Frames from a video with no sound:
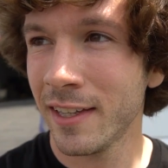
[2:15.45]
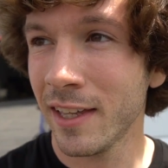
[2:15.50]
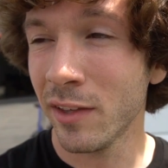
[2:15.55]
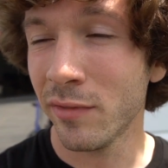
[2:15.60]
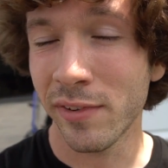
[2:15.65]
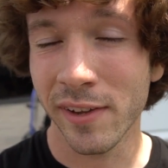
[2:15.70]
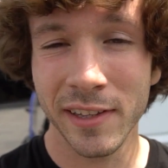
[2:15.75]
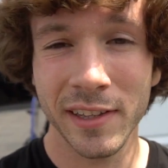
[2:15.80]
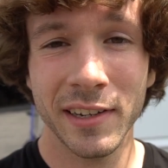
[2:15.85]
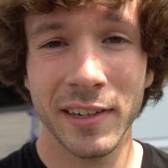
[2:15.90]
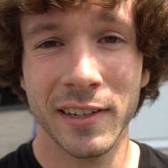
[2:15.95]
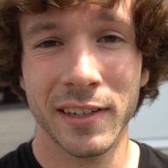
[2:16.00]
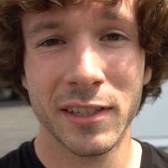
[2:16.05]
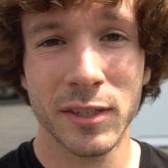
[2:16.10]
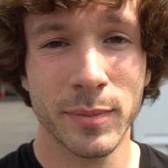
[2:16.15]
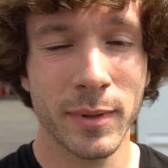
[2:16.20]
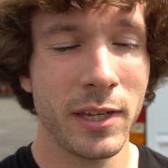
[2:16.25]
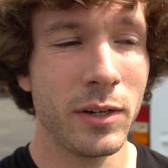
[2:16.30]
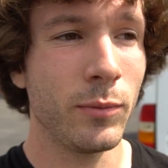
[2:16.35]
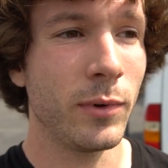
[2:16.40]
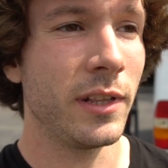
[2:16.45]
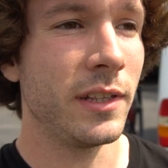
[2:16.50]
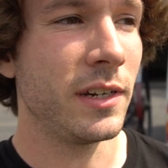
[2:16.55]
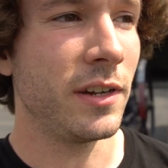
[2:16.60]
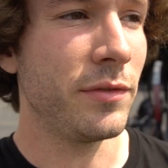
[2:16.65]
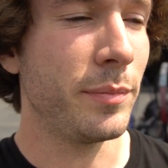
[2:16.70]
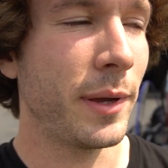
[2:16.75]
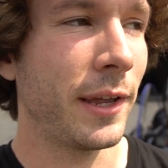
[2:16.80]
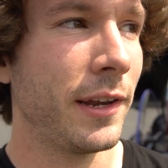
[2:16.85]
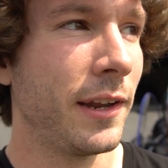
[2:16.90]
If I didn't explain well
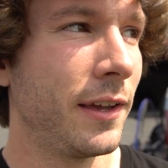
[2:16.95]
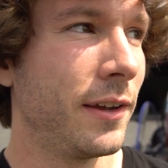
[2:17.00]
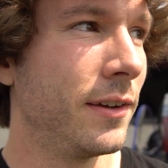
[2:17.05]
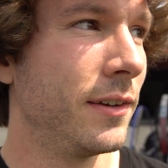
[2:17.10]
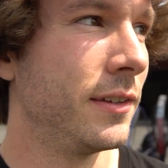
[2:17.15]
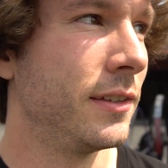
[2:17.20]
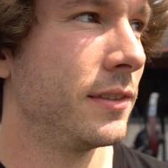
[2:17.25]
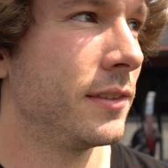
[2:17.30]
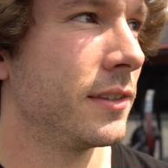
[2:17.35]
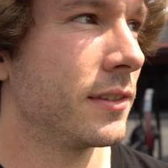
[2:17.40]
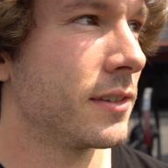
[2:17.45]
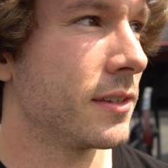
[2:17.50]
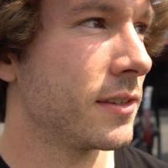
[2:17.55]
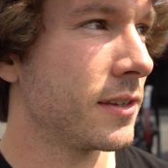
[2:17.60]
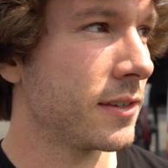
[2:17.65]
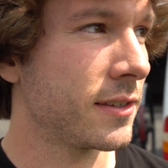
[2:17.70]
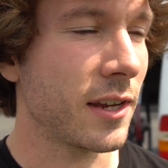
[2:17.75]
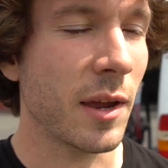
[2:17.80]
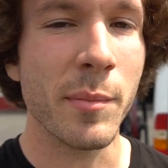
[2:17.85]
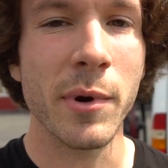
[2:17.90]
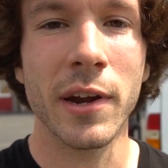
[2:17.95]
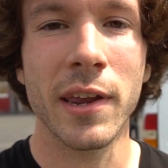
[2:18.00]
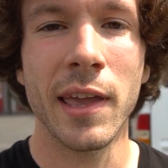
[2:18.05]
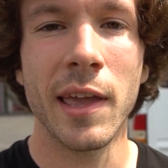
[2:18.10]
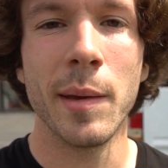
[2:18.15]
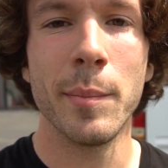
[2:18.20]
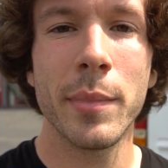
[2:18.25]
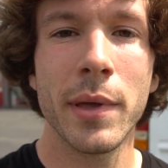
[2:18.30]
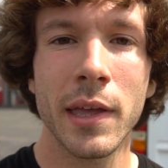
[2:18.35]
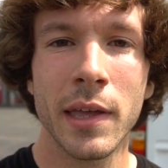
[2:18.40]
enough by now, this is a summer
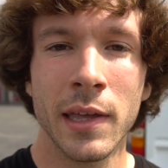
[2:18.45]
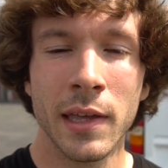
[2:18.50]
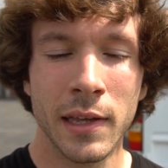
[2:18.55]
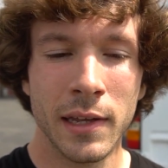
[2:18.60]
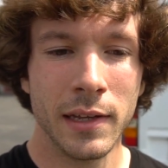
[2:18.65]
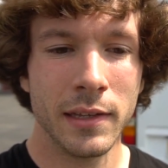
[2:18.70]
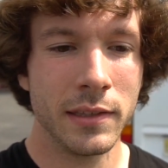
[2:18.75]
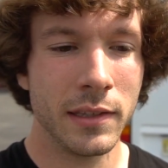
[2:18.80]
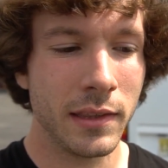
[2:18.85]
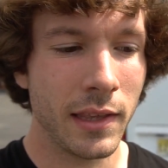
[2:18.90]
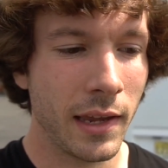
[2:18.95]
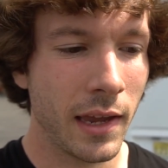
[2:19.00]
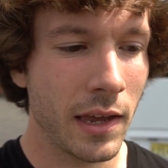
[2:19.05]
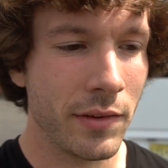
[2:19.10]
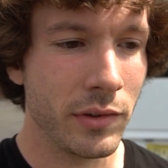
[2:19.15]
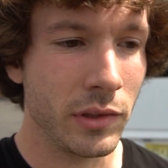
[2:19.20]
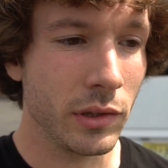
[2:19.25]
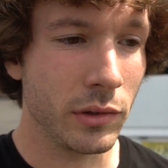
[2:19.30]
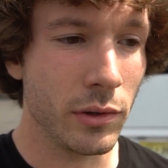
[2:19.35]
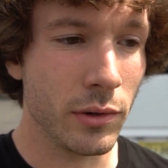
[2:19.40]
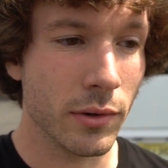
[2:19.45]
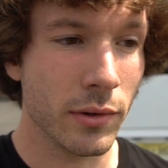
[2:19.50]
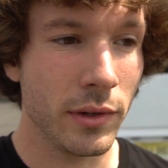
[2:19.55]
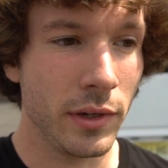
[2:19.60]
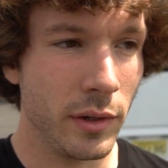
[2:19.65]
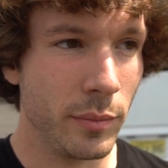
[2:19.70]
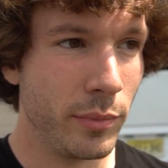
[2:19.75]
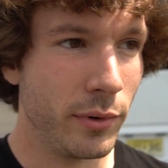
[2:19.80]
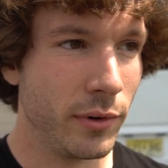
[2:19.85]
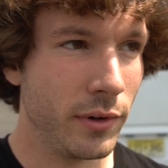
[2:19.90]
camp that they have at the local
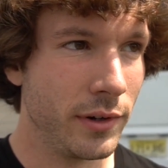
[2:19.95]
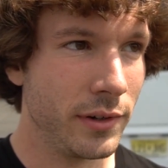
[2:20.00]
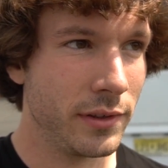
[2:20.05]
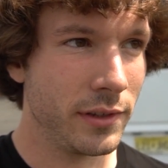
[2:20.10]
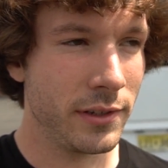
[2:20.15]
airport.